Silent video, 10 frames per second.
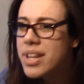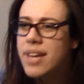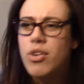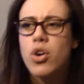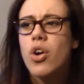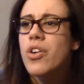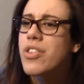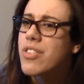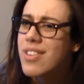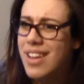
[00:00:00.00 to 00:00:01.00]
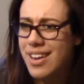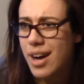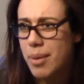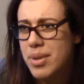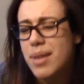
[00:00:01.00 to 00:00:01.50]
I've heard all the sly
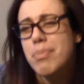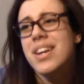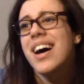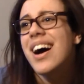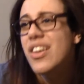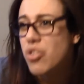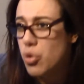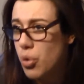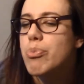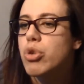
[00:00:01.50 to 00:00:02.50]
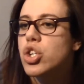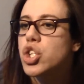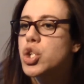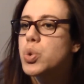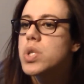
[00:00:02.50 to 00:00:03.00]
comments. I've been to high school.
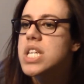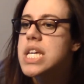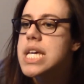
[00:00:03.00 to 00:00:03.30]
Prosciutti.